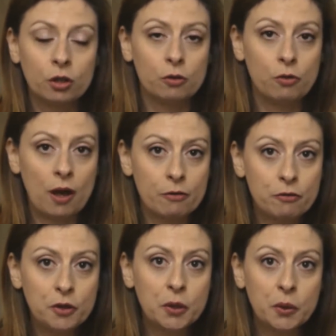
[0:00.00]
if you have
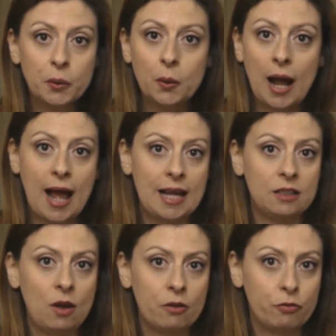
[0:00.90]
flu
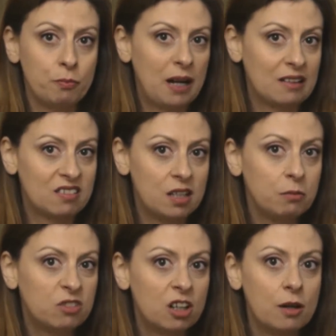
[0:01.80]
and you have mild
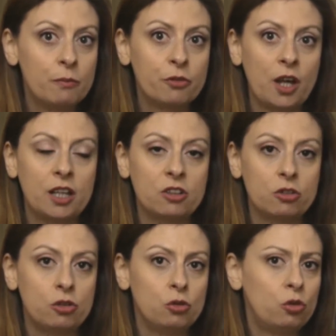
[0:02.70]
symptoms
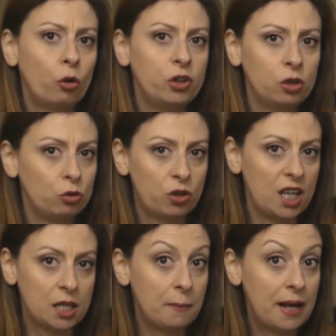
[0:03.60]
and you don't need to
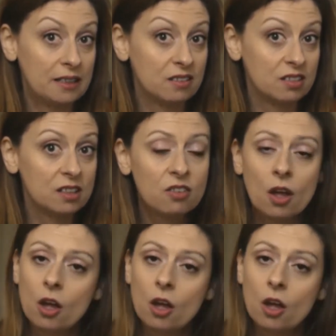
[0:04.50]
take medicines,